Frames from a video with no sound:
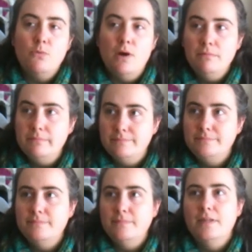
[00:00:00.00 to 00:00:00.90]
Well,
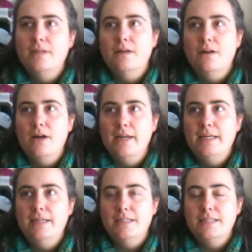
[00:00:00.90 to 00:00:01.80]

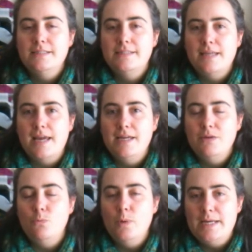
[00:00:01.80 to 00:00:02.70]
I can
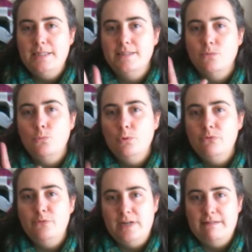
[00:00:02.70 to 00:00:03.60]
say weeks
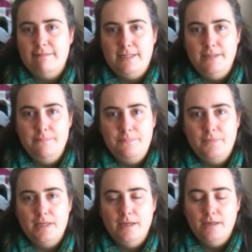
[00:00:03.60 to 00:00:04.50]
will vary,
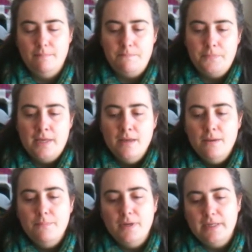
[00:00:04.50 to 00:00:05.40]

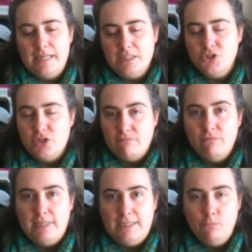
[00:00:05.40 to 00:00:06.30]
but I guess
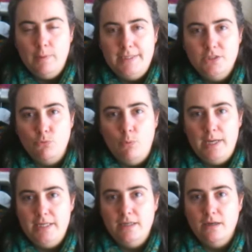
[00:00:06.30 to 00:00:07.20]
generally week to
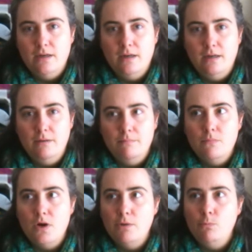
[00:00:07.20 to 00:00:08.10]
week,
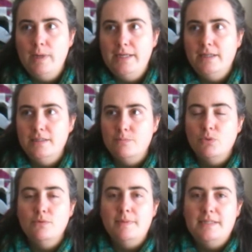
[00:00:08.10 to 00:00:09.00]
my week is
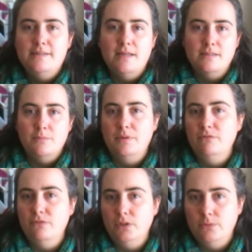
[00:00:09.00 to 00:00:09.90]
probably set up in
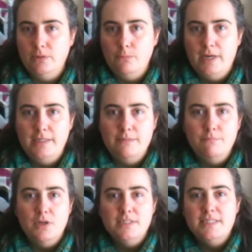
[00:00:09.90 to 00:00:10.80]
the following ways.
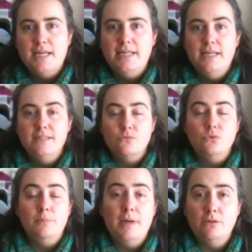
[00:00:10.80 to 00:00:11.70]
Monday is
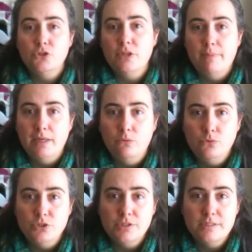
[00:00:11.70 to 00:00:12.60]
all about shipping
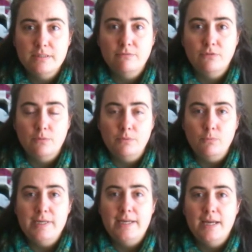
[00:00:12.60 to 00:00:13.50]
orders from the
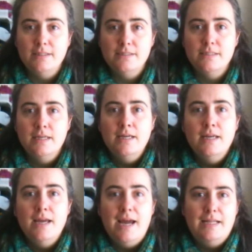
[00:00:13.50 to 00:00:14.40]
weekend
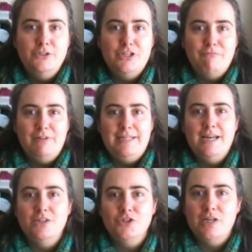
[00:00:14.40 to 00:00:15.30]
and generally
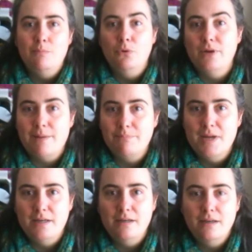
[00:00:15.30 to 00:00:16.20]
catching up on
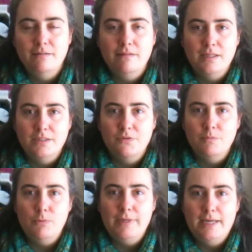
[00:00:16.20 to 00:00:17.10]
admin and things
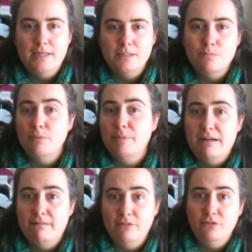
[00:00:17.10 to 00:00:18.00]
from the weekend and
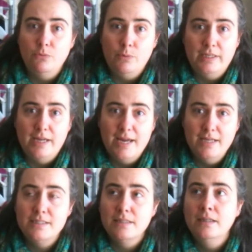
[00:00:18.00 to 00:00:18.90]
preparing for the week
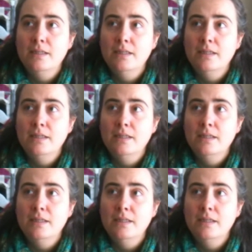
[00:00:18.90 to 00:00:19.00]
ahead.